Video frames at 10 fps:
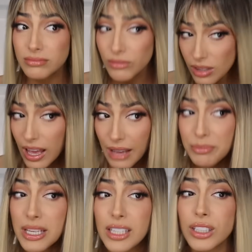That
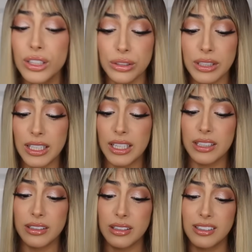being
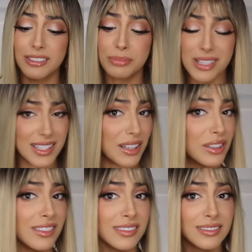included
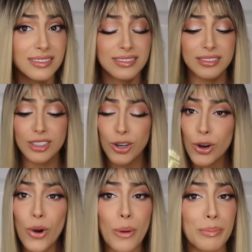Brazil,
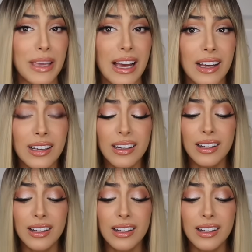Colombia.